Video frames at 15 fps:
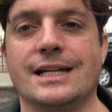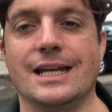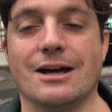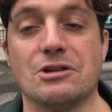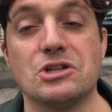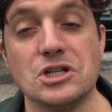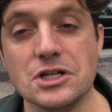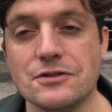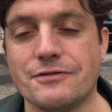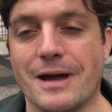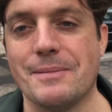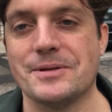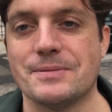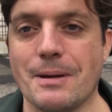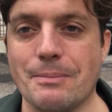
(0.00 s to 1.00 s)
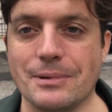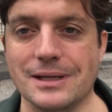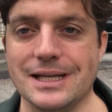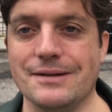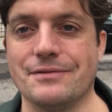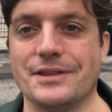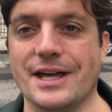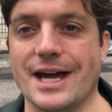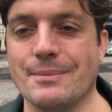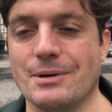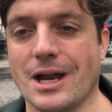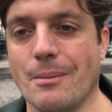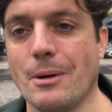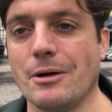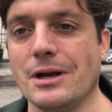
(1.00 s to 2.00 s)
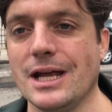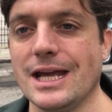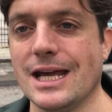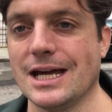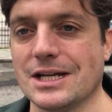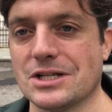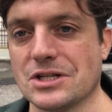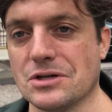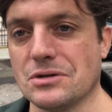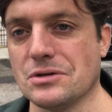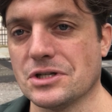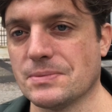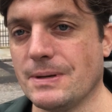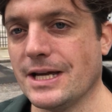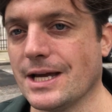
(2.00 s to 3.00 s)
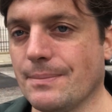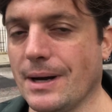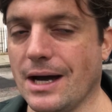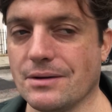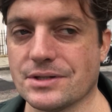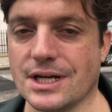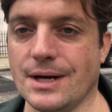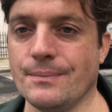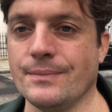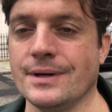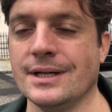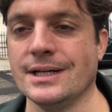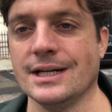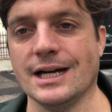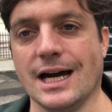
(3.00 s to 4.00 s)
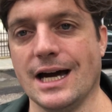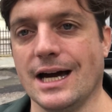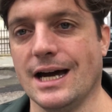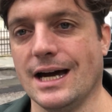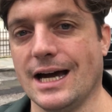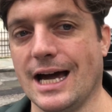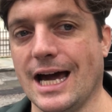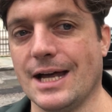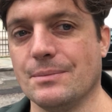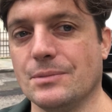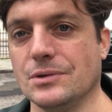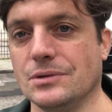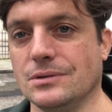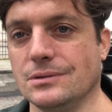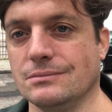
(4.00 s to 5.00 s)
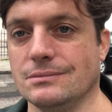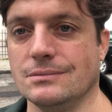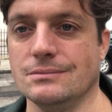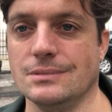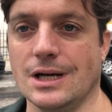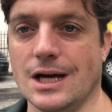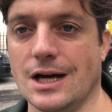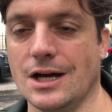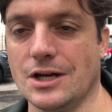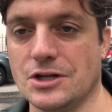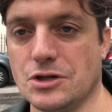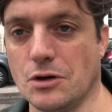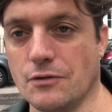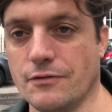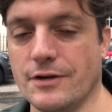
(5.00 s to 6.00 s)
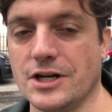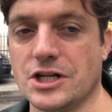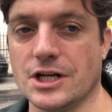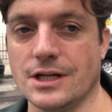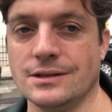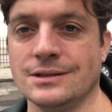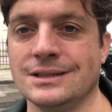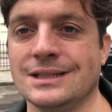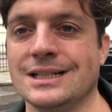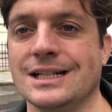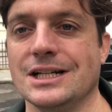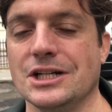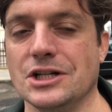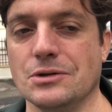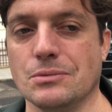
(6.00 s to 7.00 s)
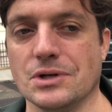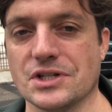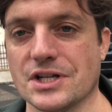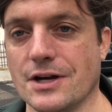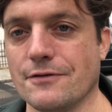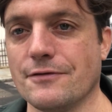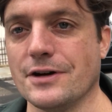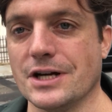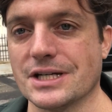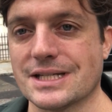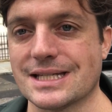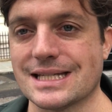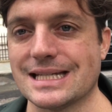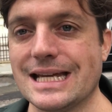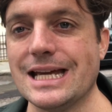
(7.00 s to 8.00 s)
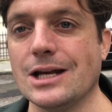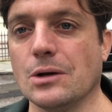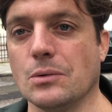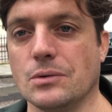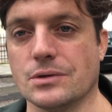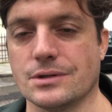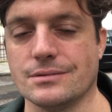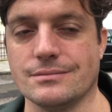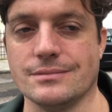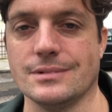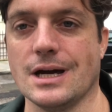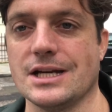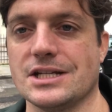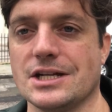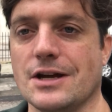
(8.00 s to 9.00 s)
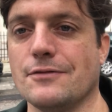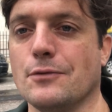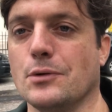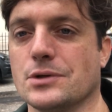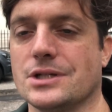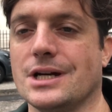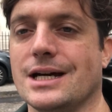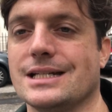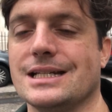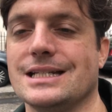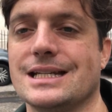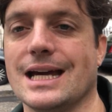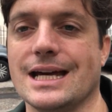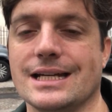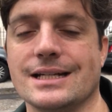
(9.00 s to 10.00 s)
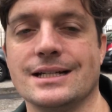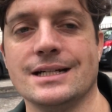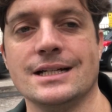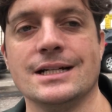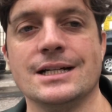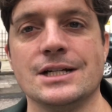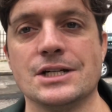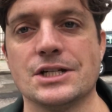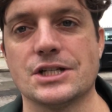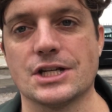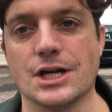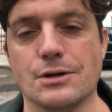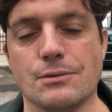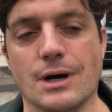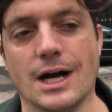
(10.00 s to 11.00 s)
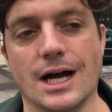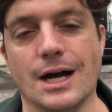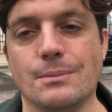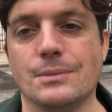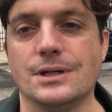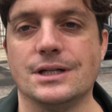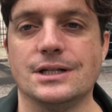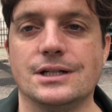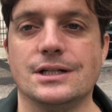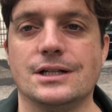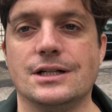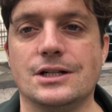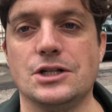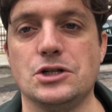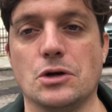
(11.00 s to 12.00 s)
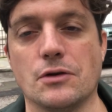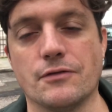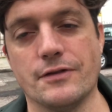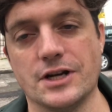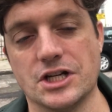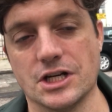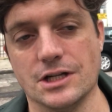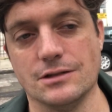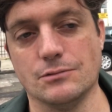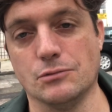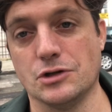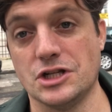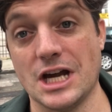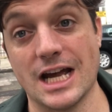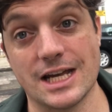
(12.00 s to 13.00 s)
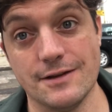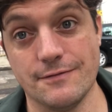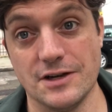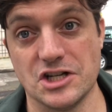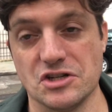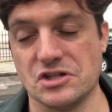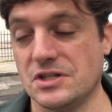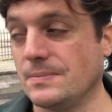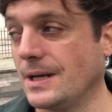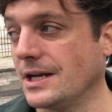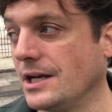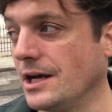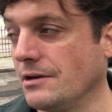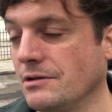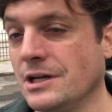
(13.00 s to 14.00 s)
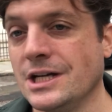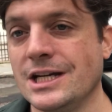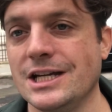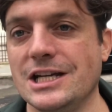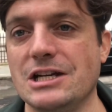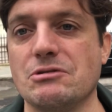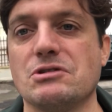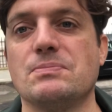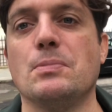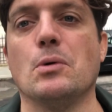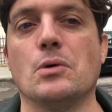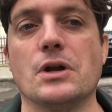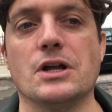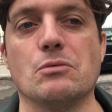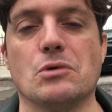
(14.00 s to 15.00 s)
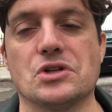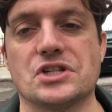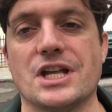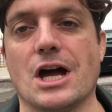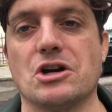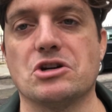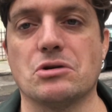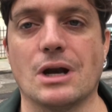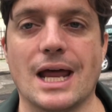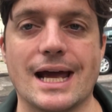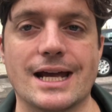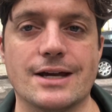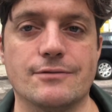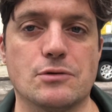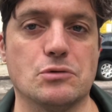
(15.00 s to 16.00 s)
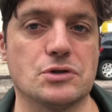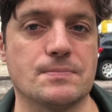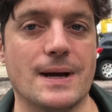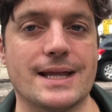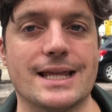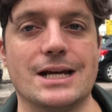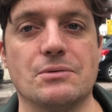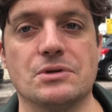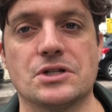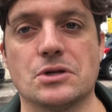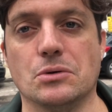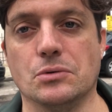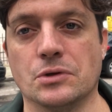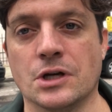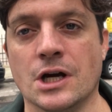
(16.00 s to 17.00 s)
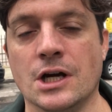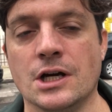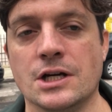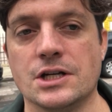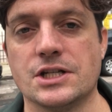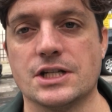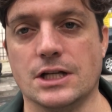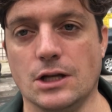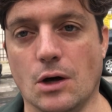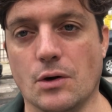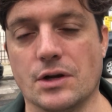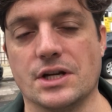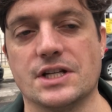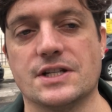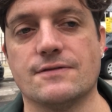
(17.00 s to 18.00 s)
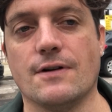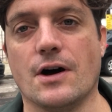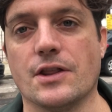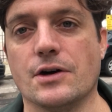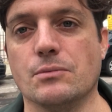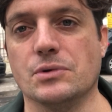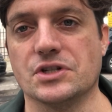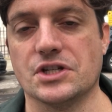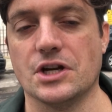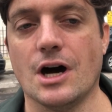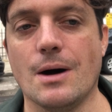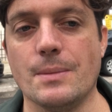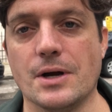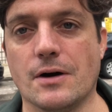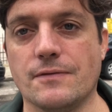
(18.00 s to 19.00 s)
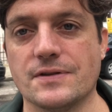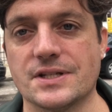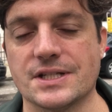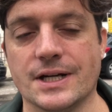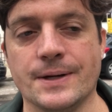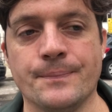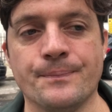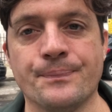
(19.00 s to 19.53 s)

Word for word: Now, two famous people live there, but I'm only here to speak about um, uh, Admiral uh, John Fisher, who was our first Sea Lord, 1904 to 1910. So um, uh, John Fisher, Jackie Fisher as is better known, he was born in what's now Sri Lanka. Of course, back then it was called Ceylon, and his father was an army officer.